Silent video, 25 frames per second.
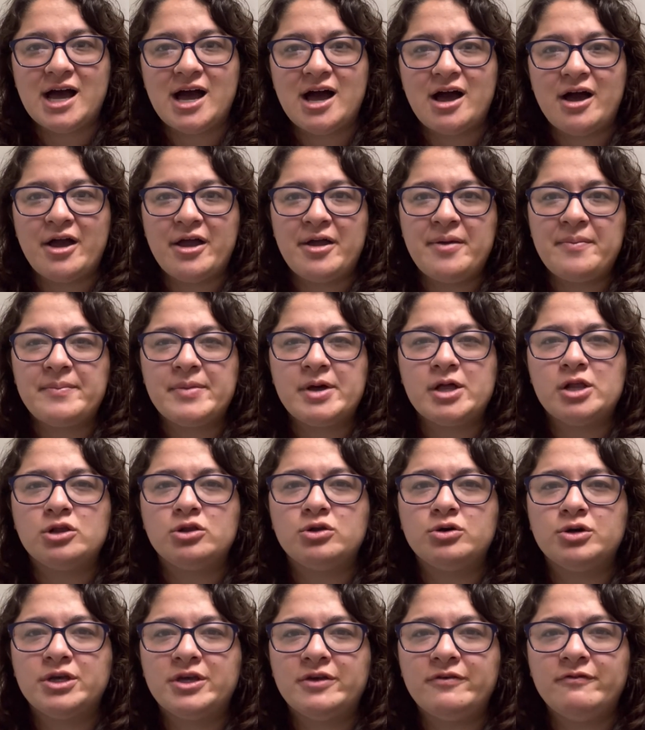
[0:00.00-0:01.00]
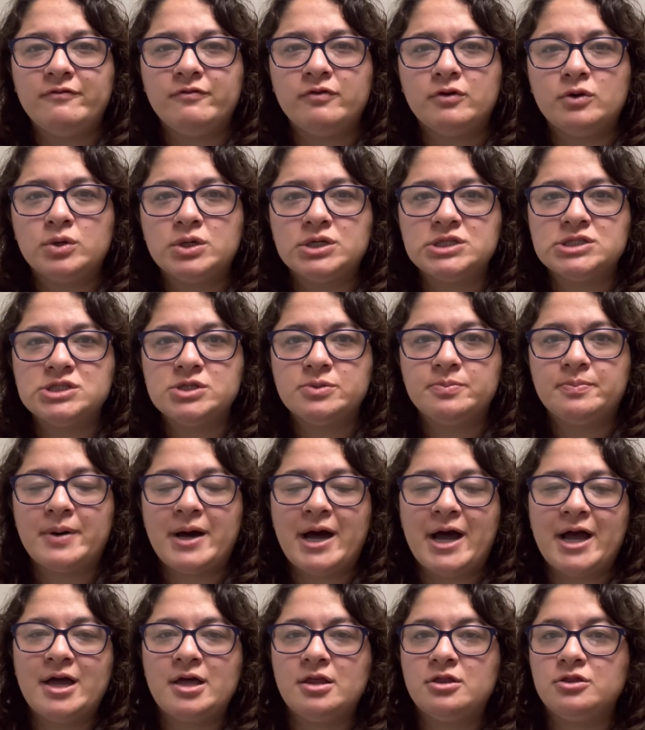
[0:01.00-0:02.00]
I'm looking forward to
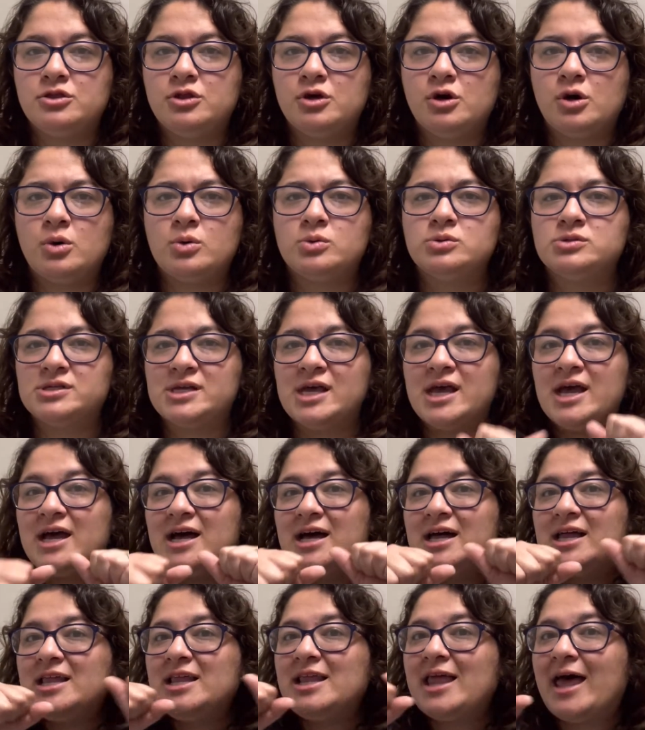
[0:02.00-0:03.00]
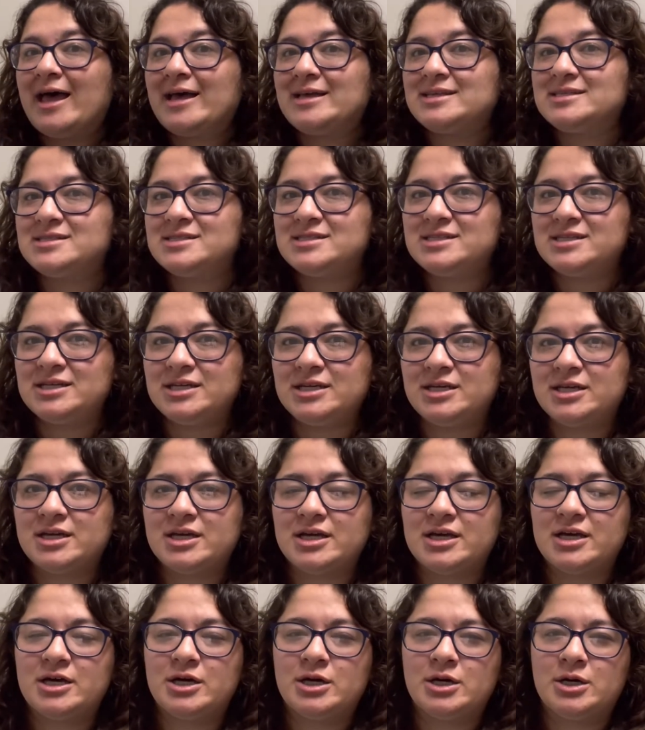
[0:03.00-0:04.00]
buy those
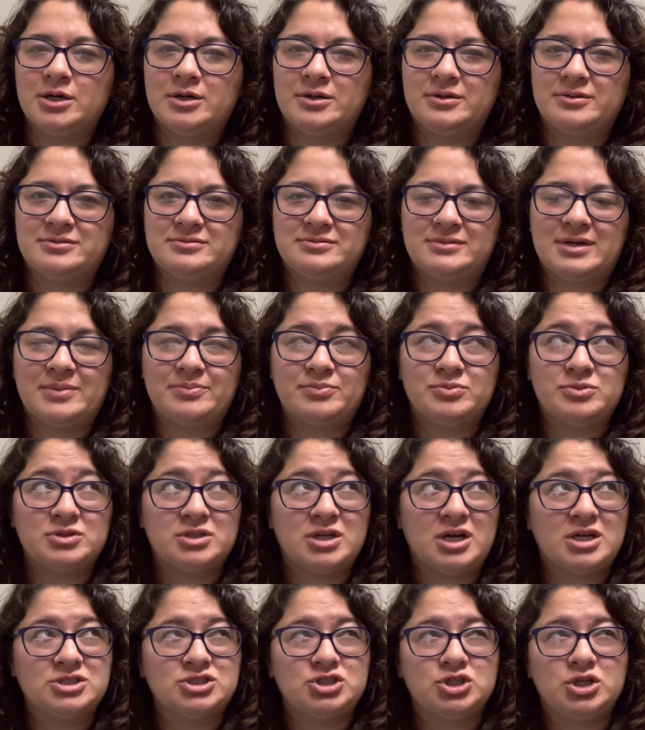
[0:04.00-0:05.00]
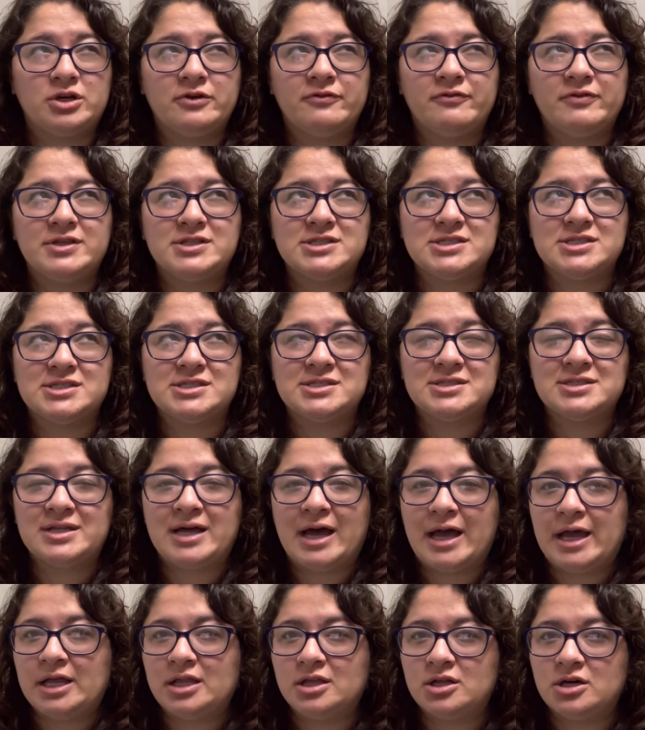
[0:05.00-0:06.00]
elastic, I'm not sure if it's
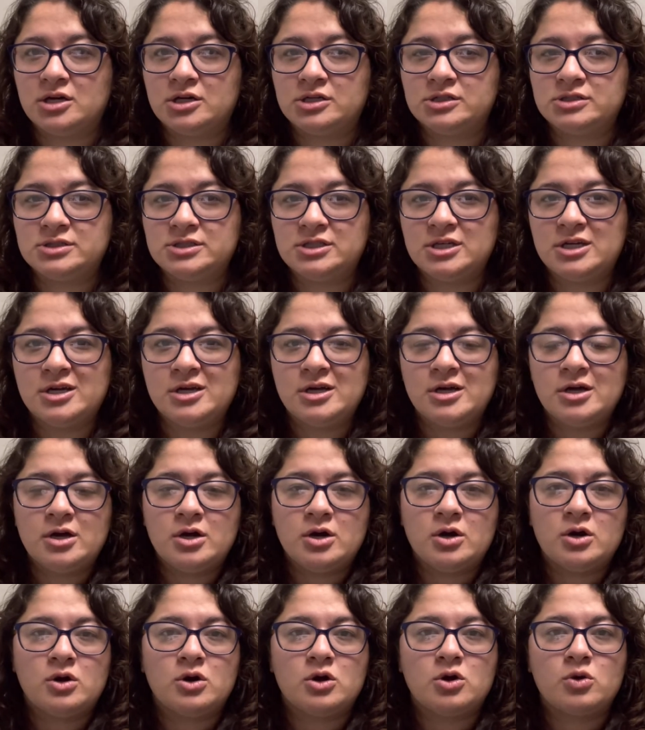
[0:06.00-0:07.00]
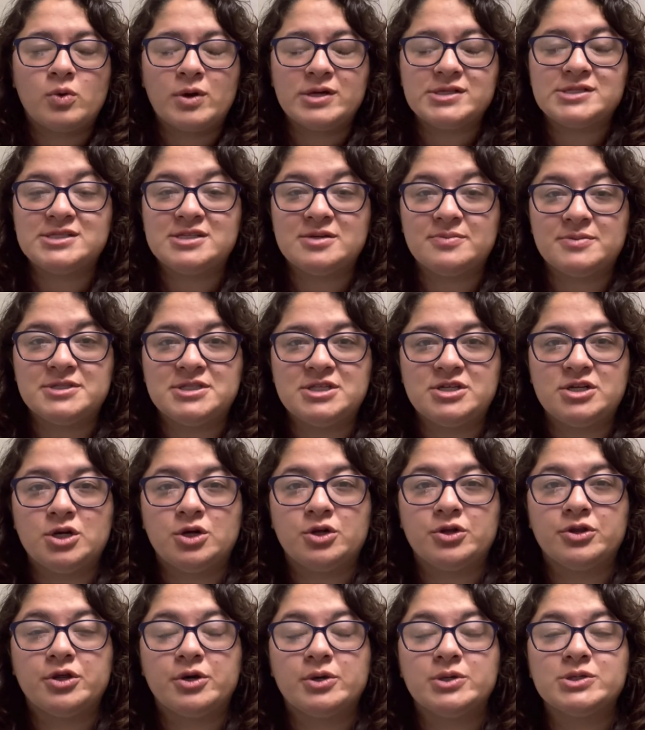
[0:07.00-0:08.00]
nylon or what's the material
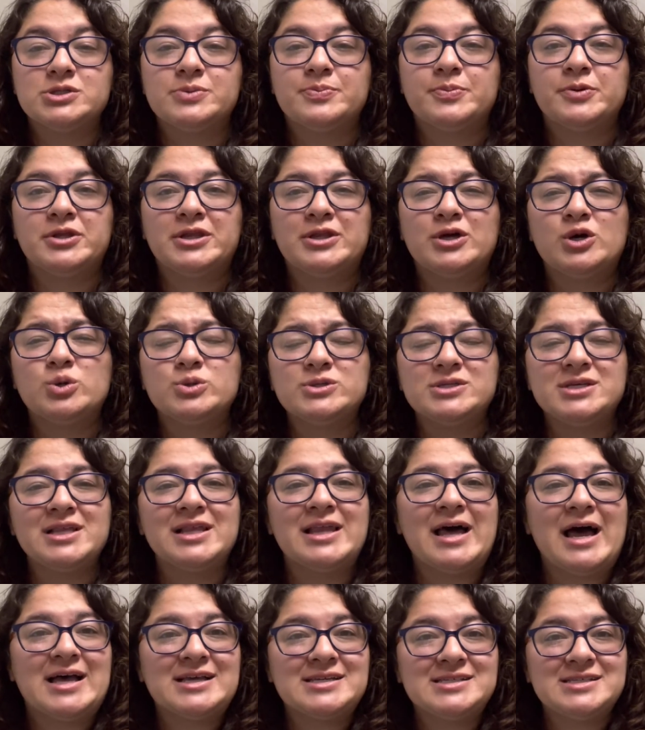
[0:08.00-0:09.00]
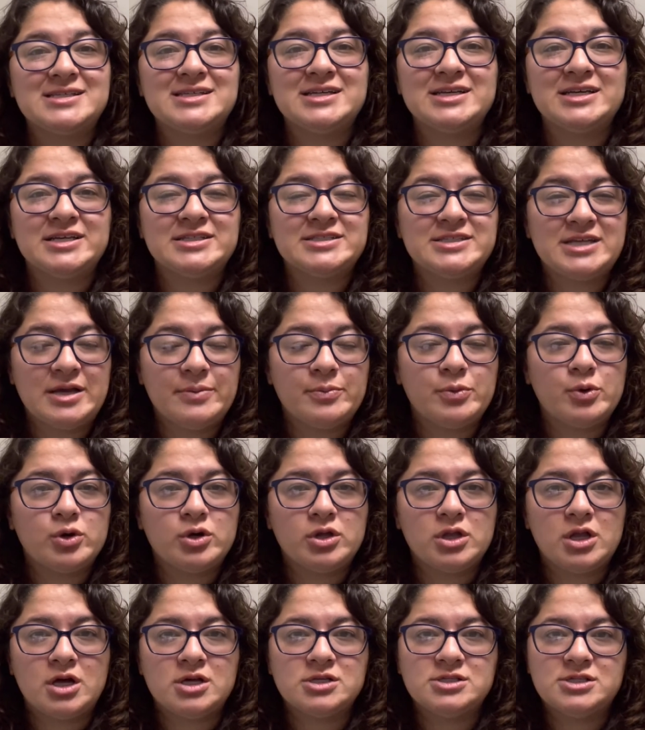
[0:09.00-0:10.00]
on those, but those elastic
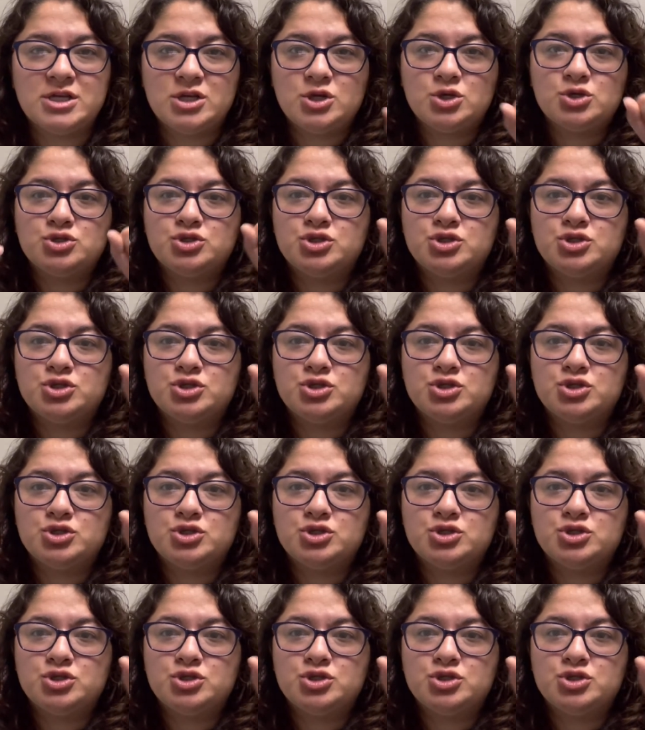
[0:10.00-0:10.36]
tablecloths that you